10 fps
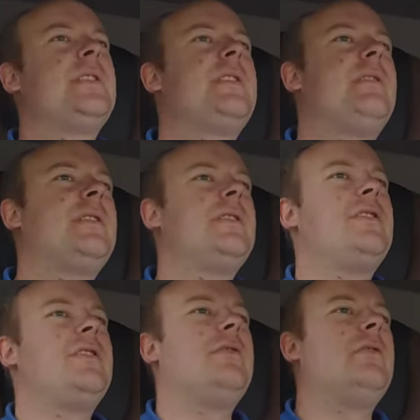so I
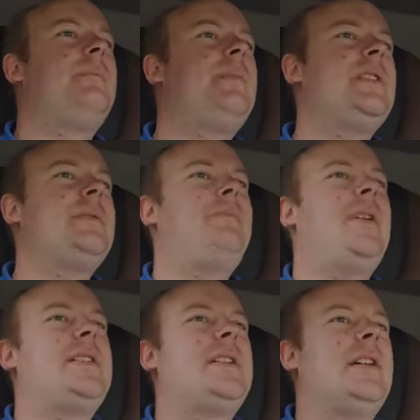can do a bit
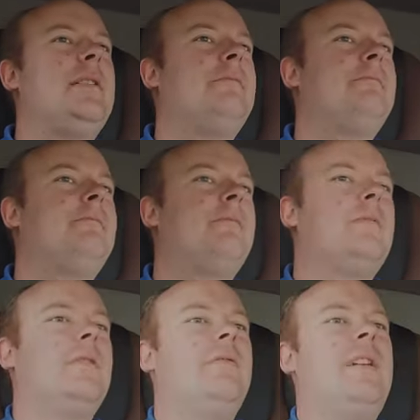better
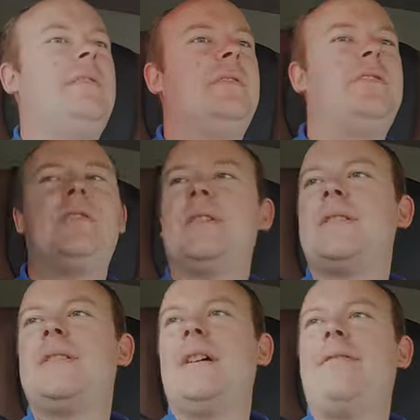when the truck
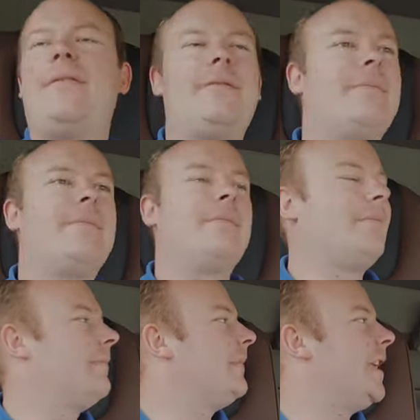stuff.
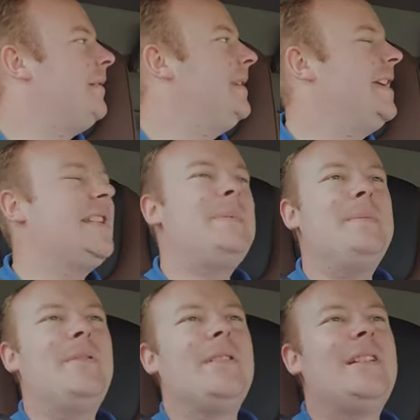I mean, it's a
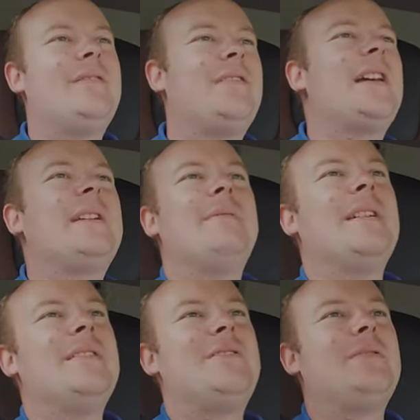bit more nerve-wracking
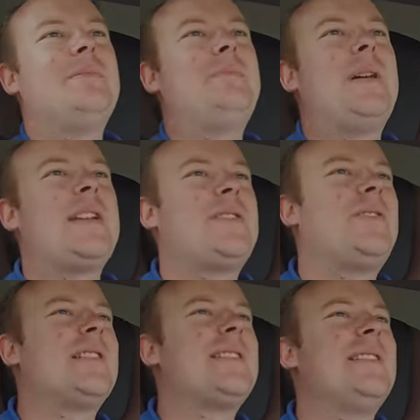when you go past
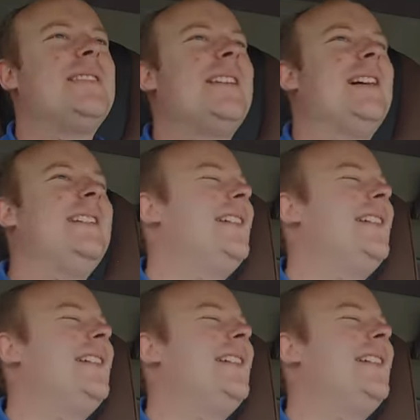trucks like that.